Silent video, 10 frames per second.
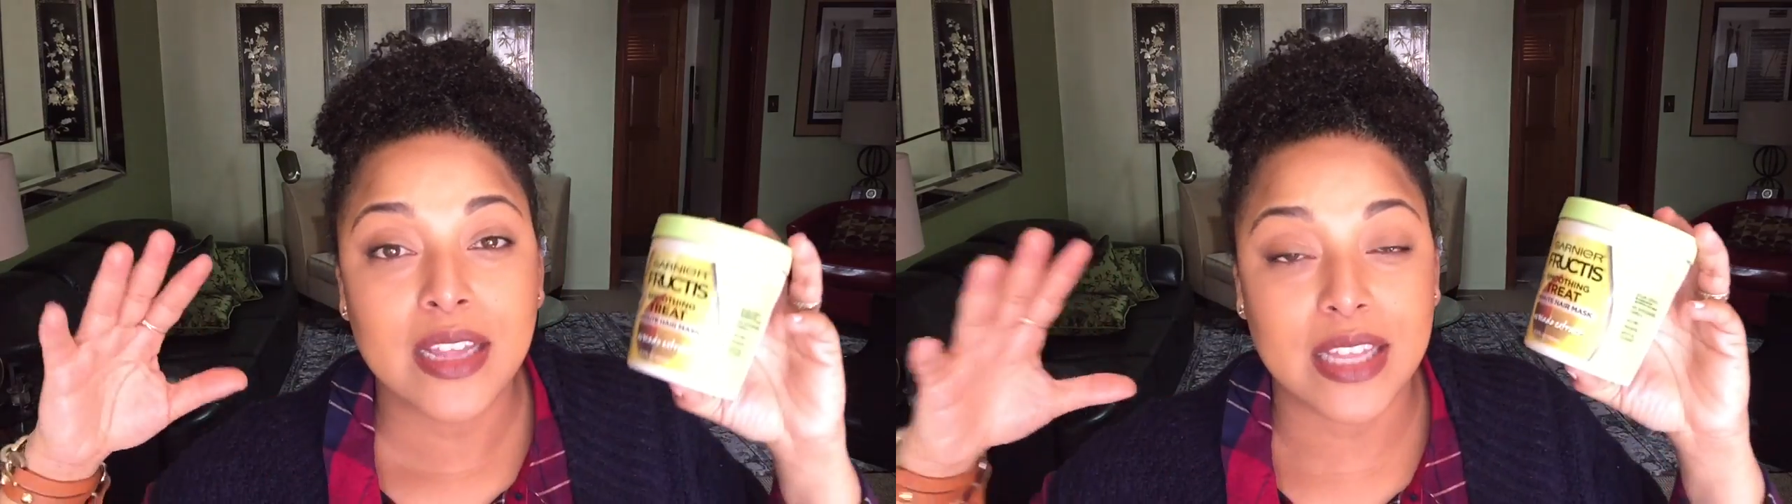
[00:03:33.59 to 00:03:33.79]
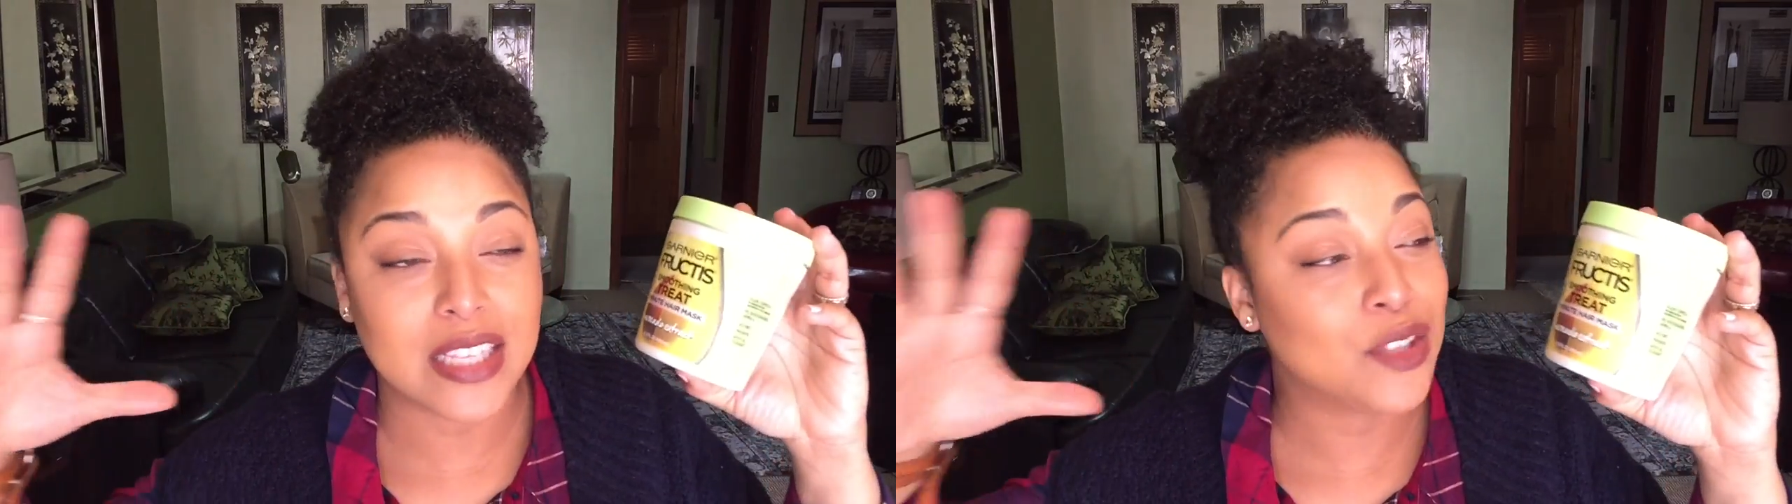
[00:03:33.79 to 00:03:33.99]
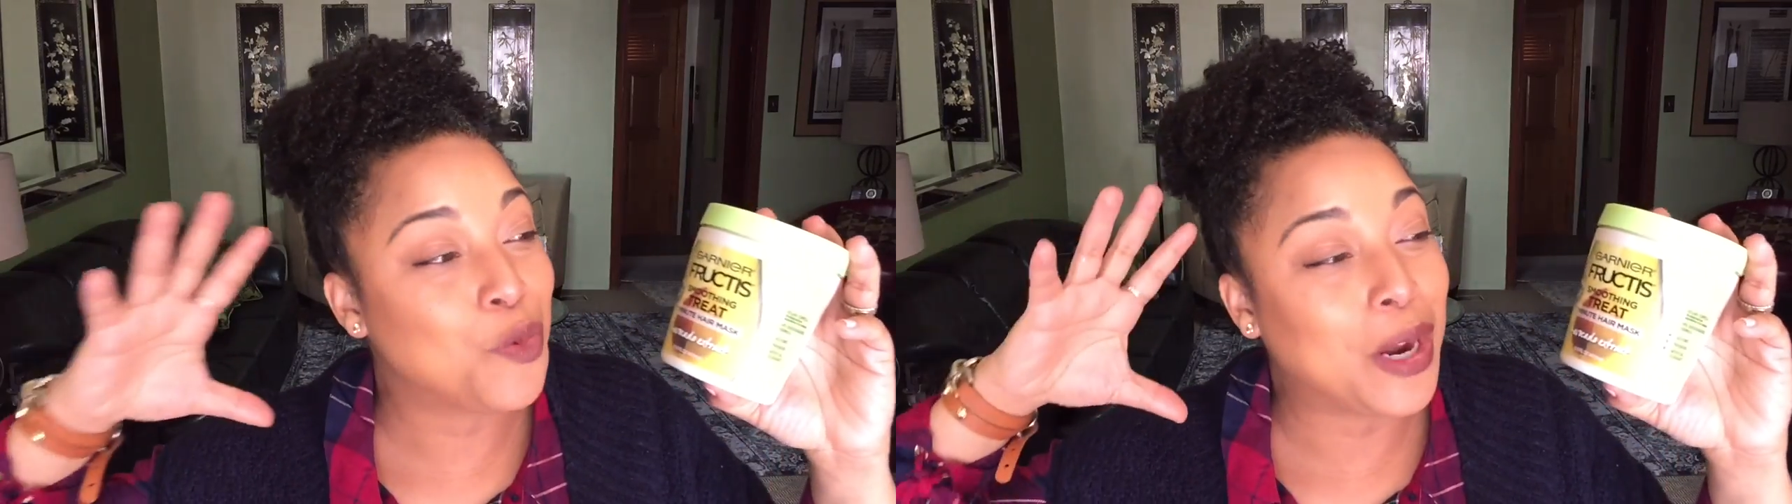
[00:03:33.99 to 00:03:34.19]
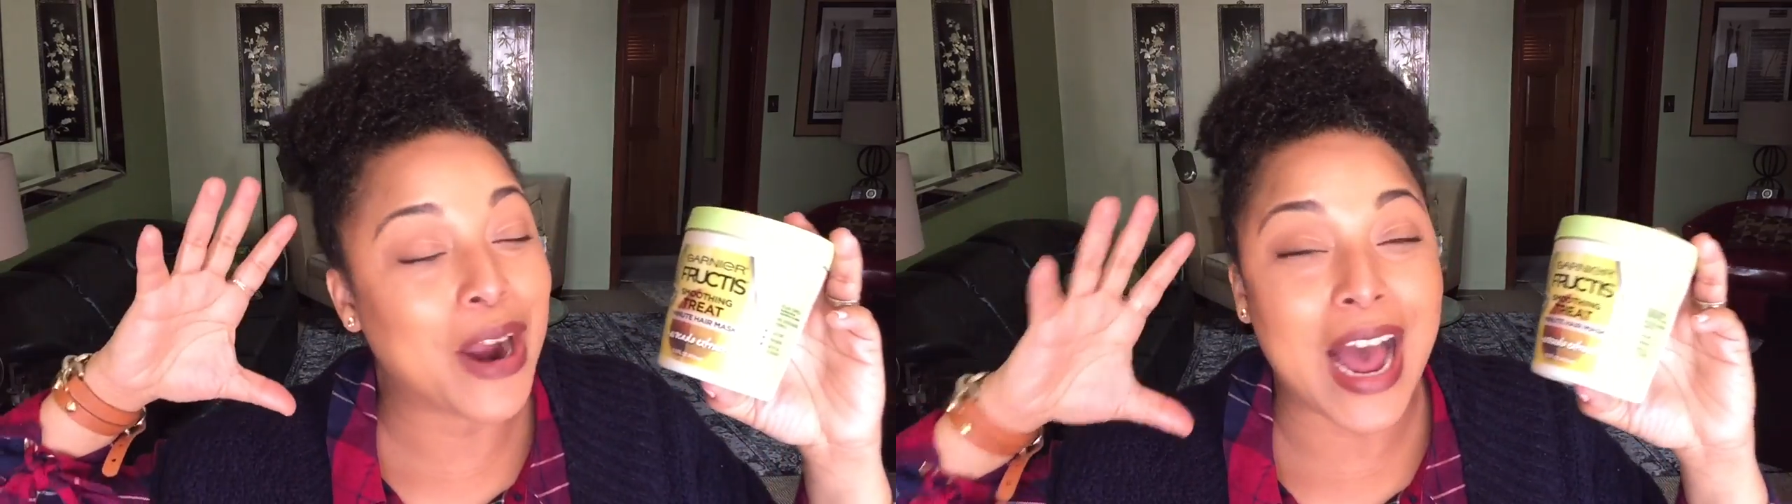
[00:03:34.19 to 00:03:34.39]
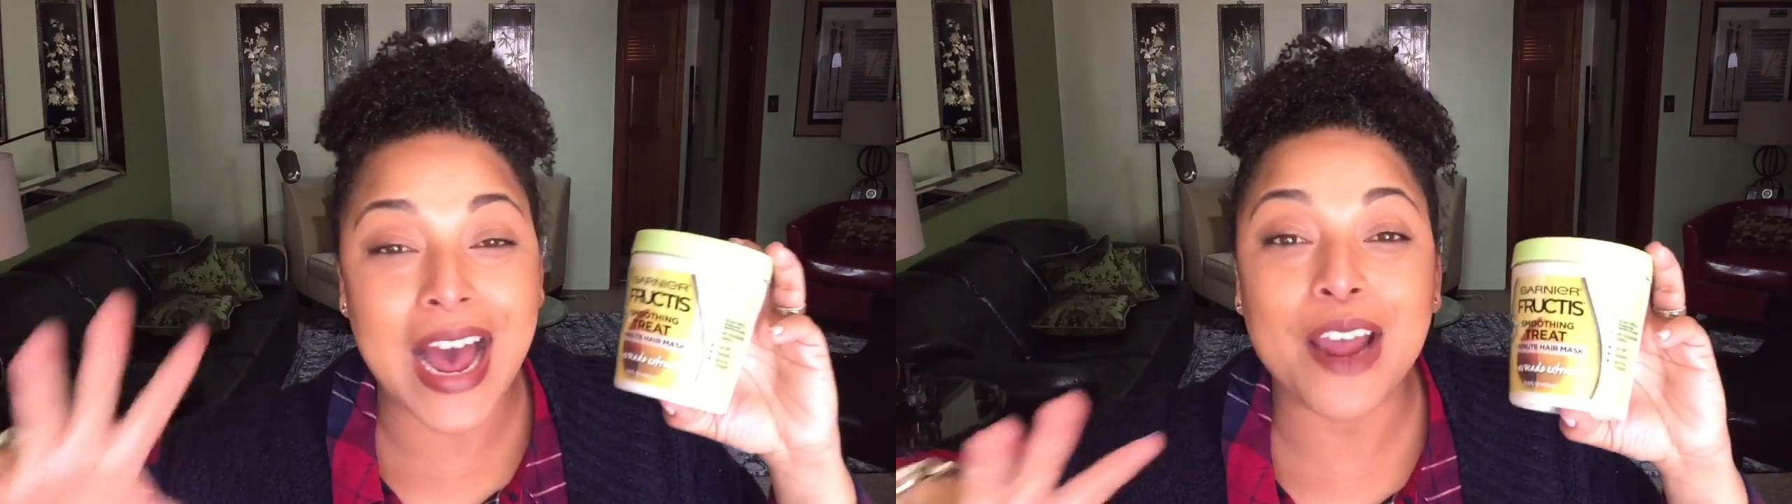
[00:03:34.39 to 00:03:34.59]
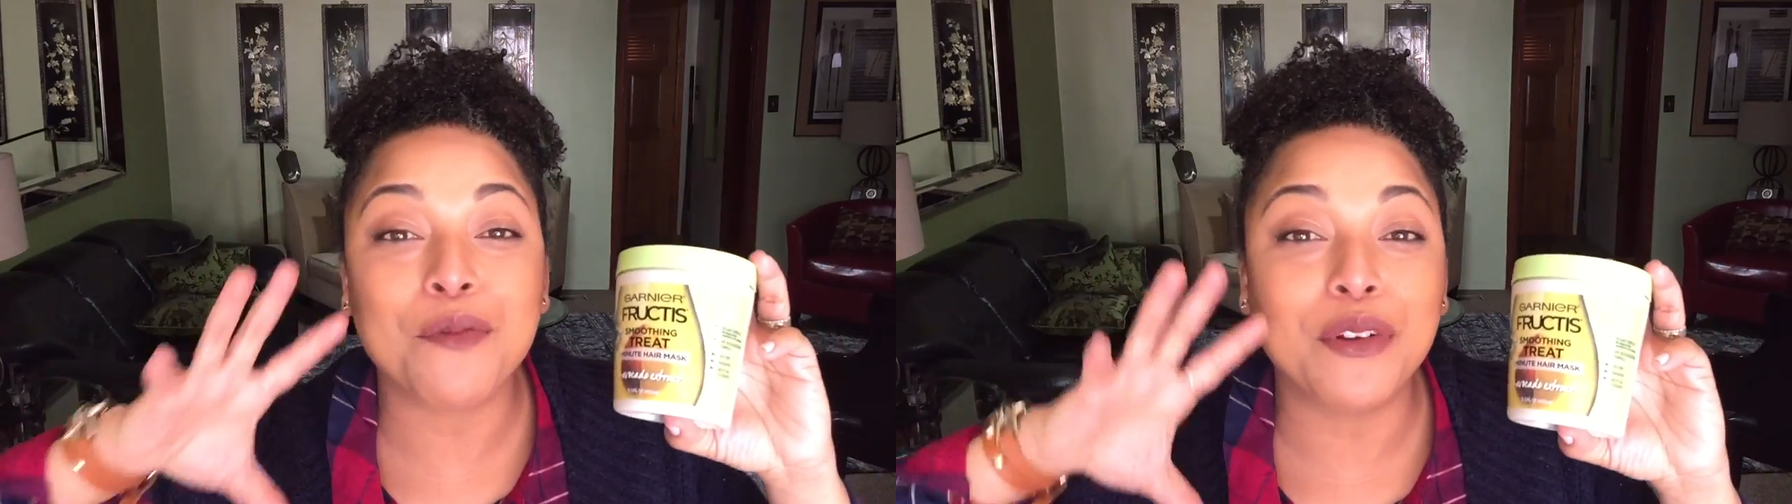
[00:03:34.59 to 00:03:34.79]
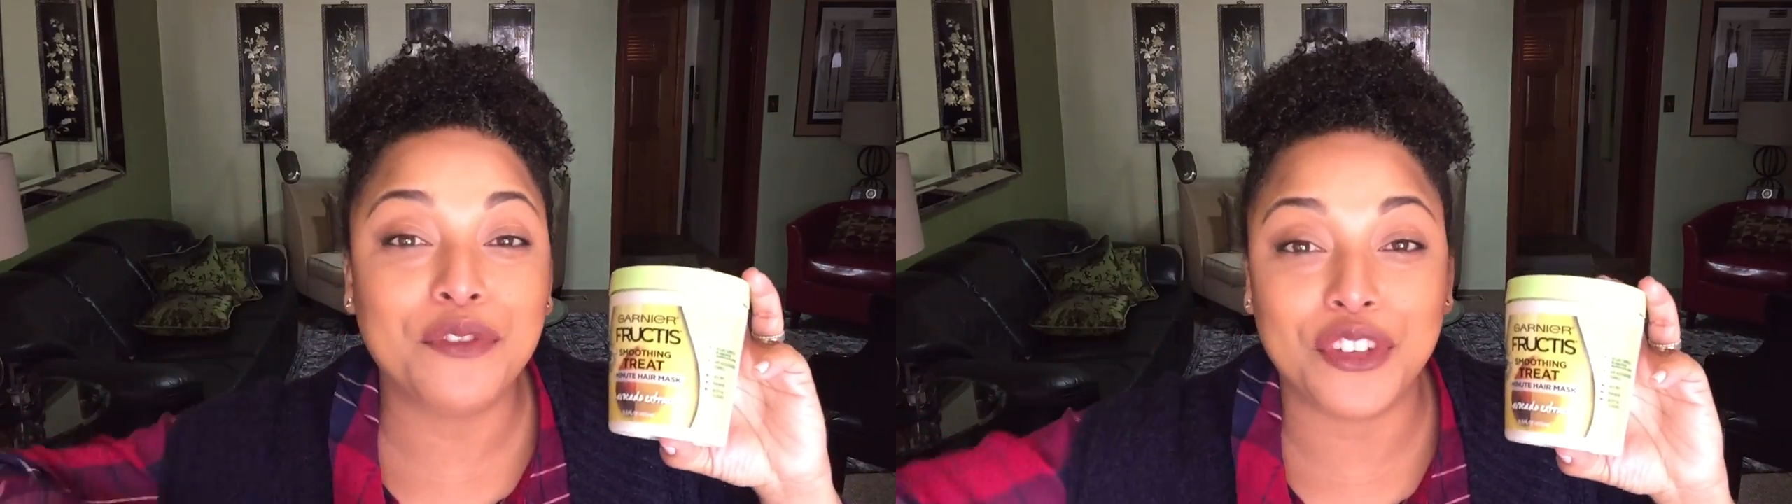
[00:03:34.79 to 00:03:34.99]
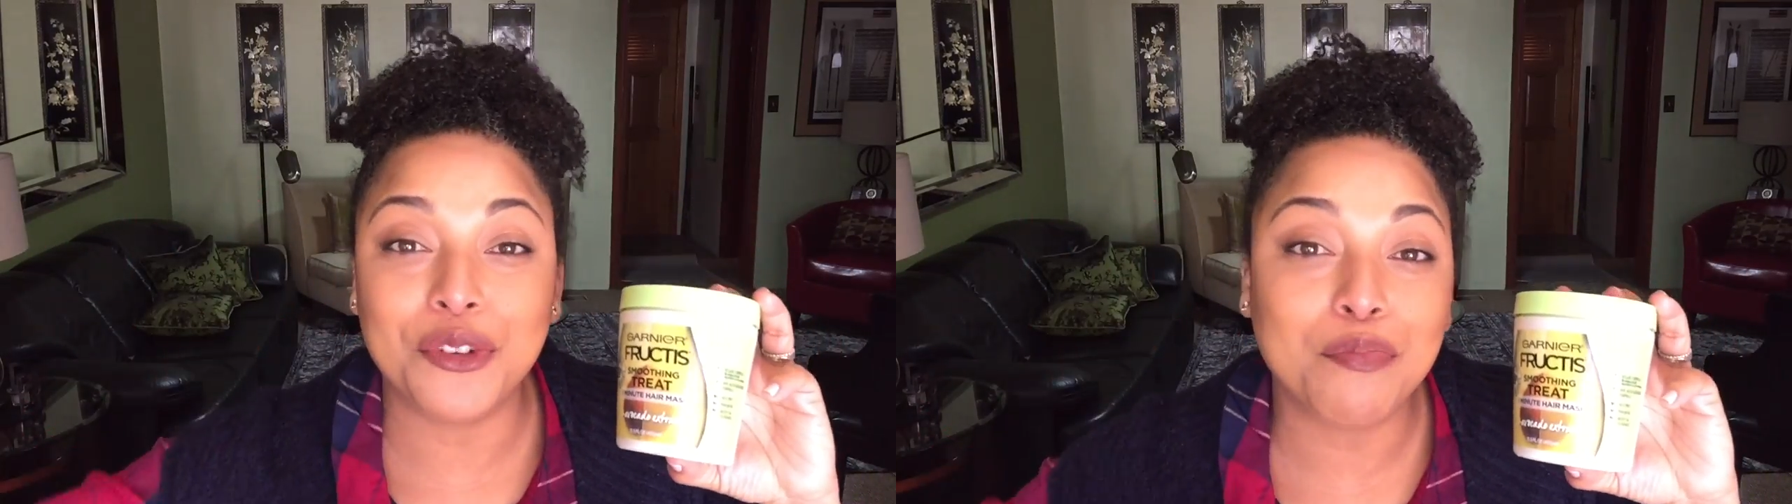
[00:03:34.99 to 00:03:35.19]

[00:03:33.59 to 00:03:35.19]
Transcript: This is where I review